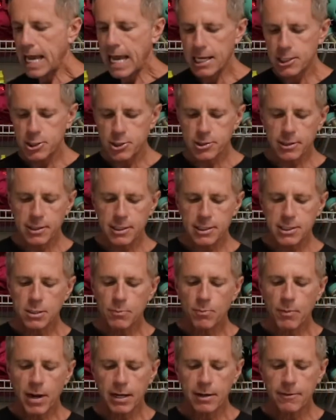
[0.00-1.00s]
edgeless
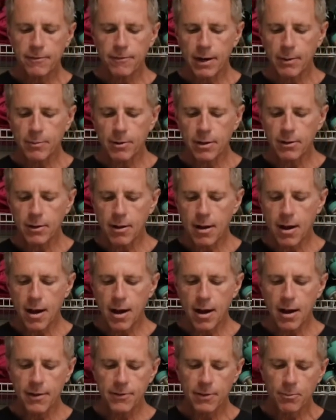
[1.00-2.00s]
microfiber
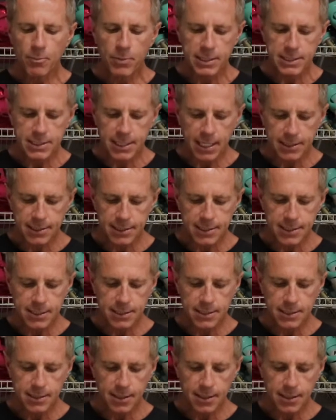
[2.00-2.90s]
cloth, but it's got this,